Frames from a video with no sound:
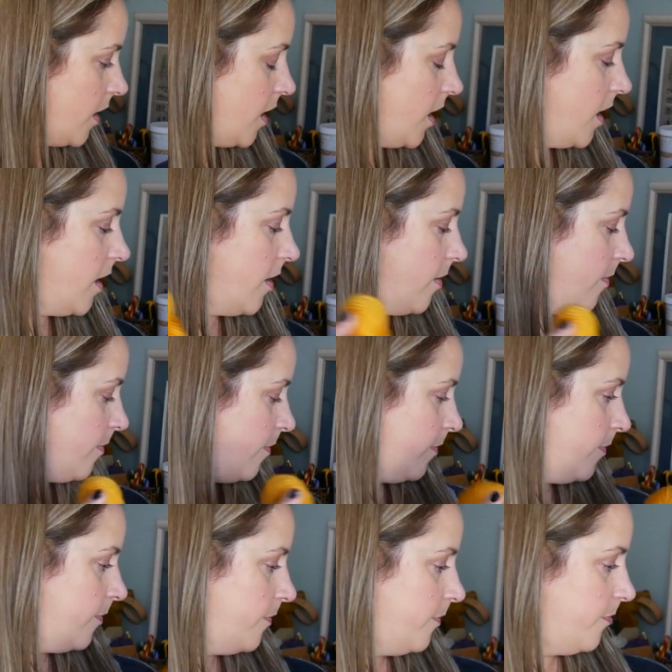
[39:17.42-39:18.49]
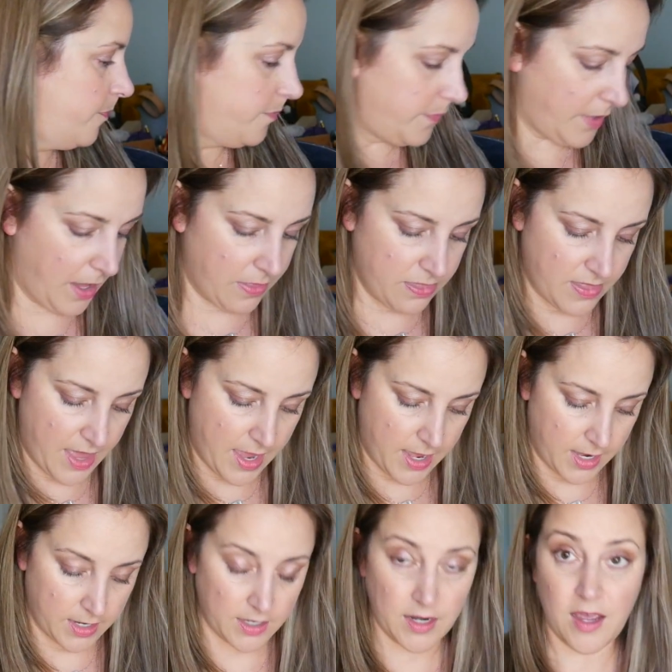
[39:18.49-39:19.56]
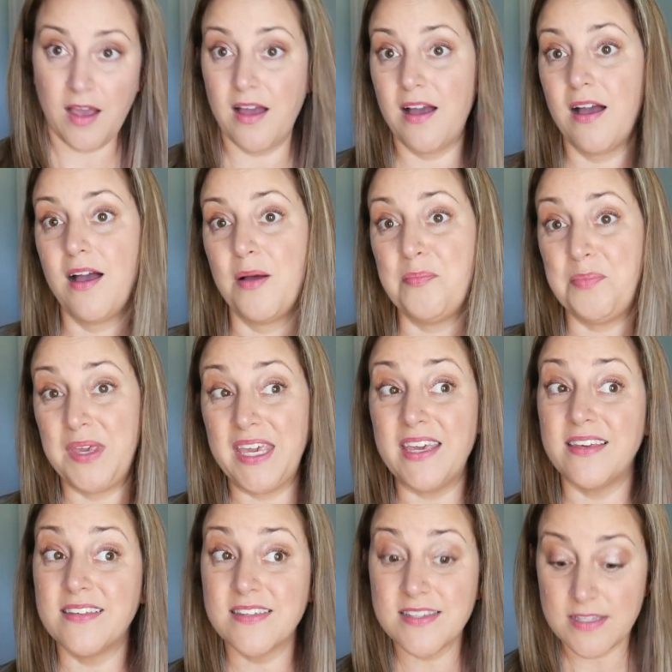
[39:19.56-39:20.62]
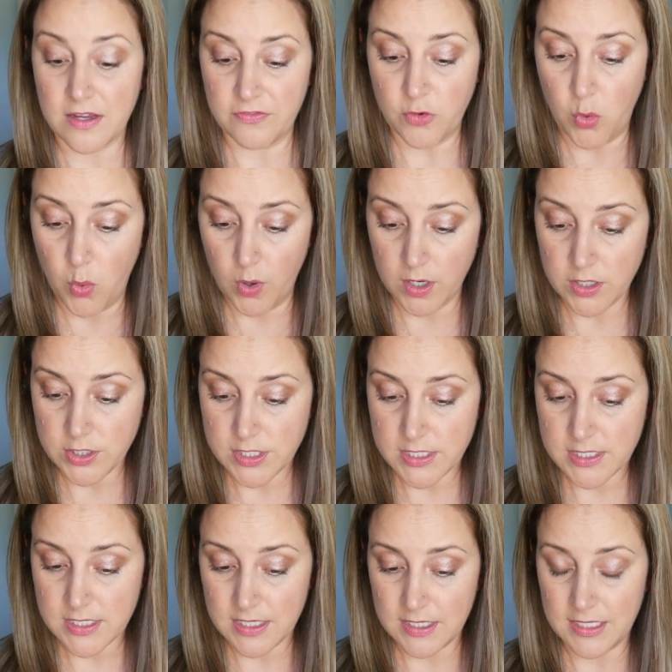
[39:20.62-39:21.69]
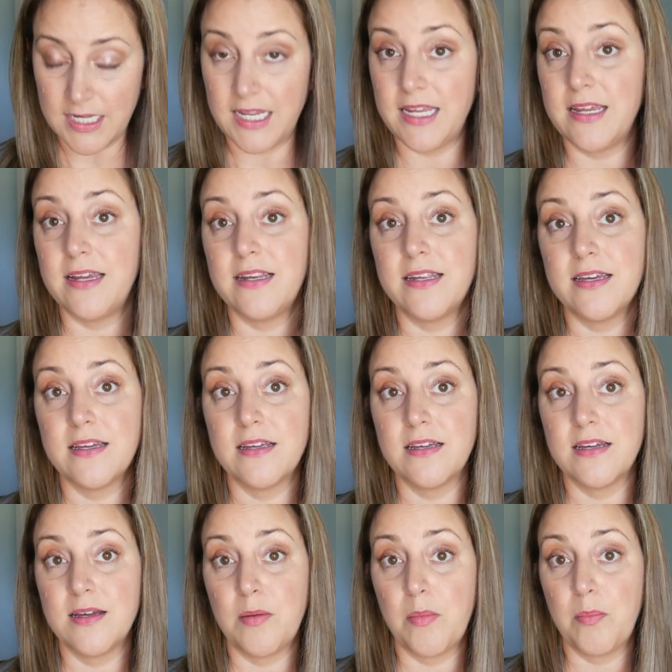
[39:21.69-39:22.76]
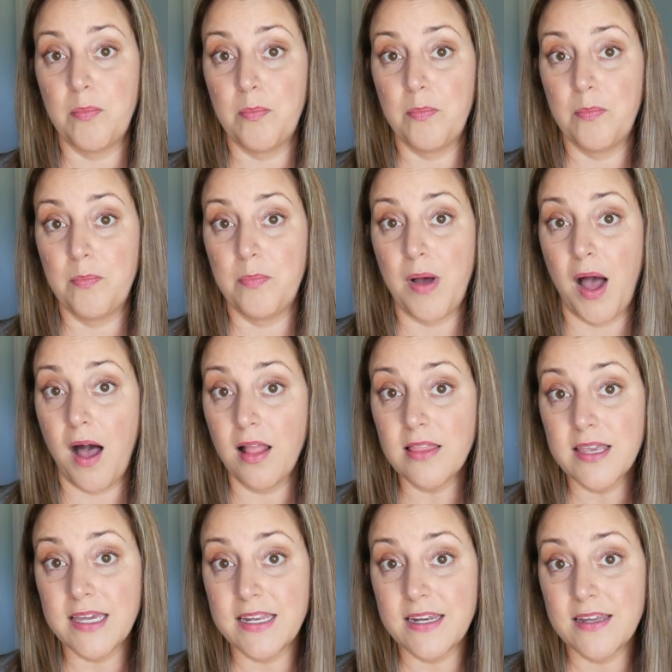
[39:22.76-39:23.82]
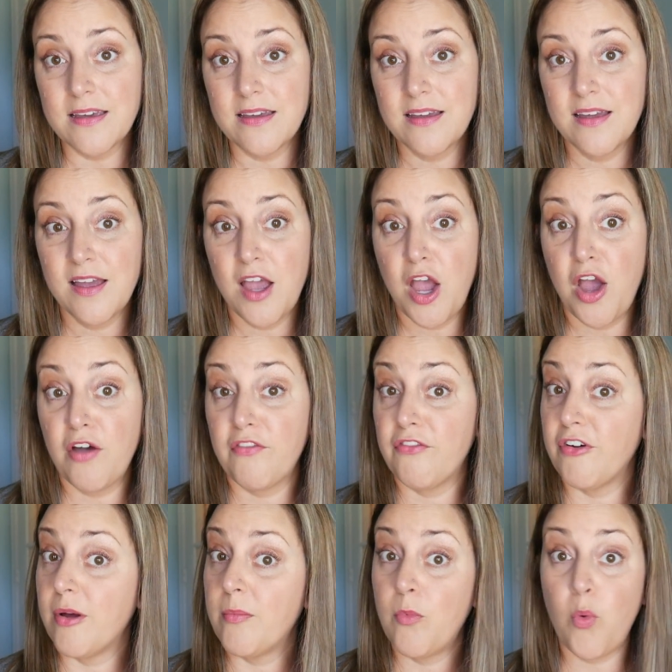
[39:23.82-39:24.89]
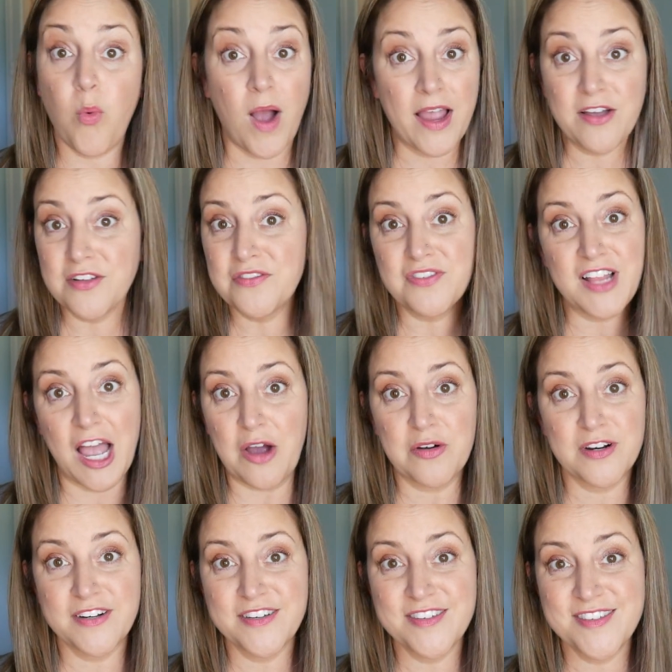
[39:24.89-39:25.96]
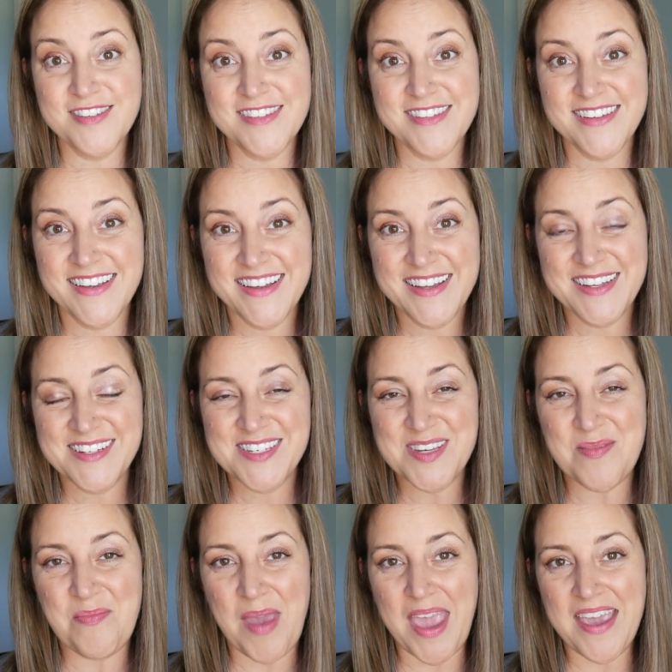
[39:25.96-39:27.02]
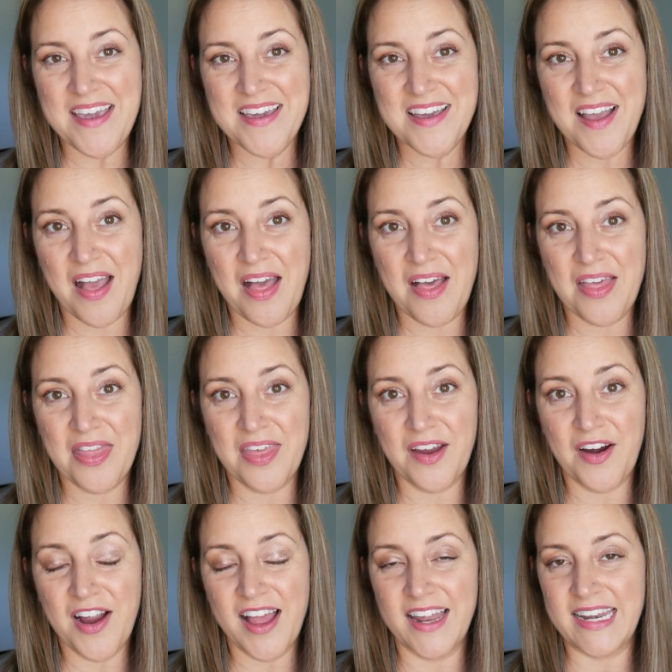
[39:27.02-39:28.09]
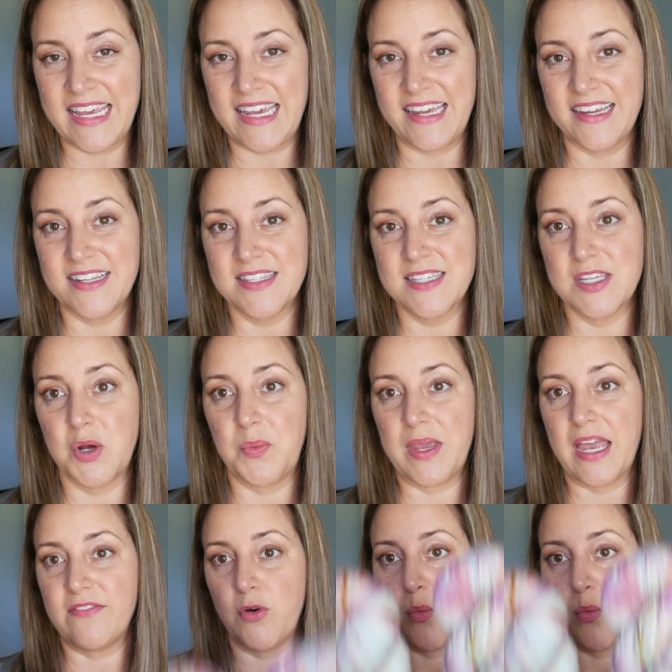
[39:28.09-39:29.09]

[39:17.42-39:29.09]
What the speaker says: And then bees, of course, need pollen from wildflowers to make their honey. And so we have a